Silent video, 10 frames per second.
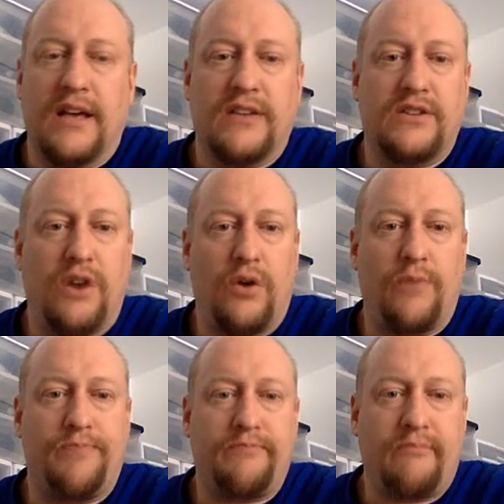
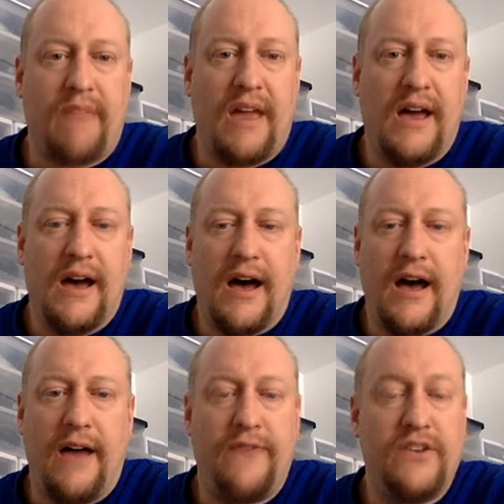So,
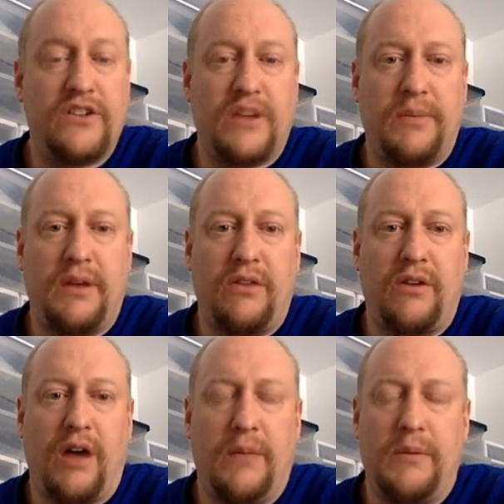I finished up another
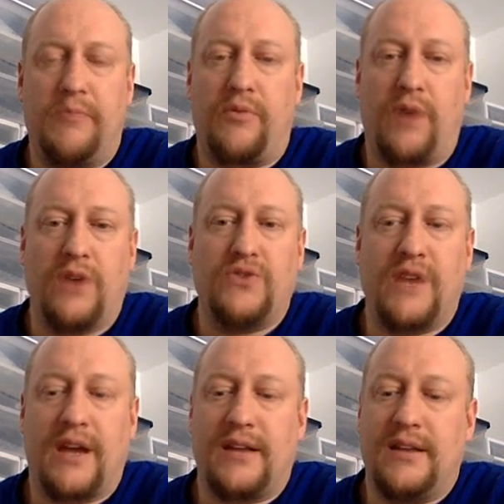hobby
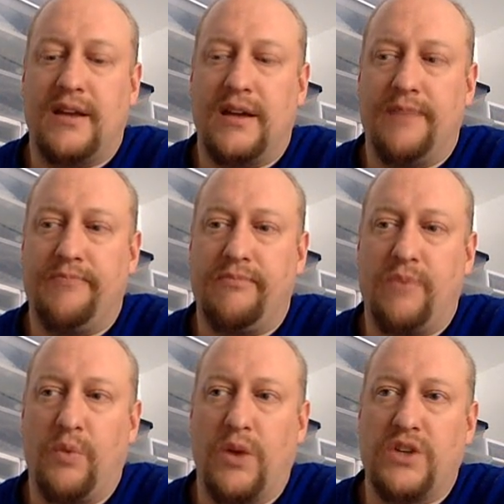project,
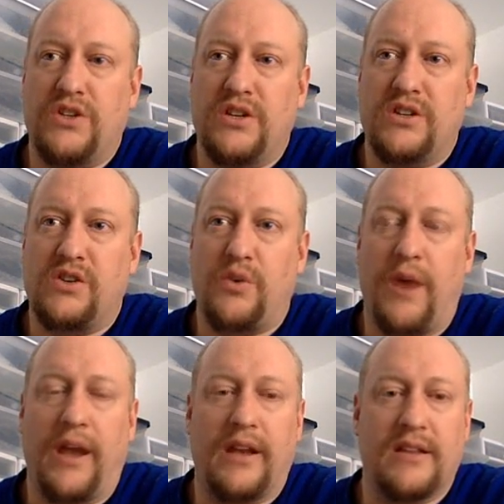which is great.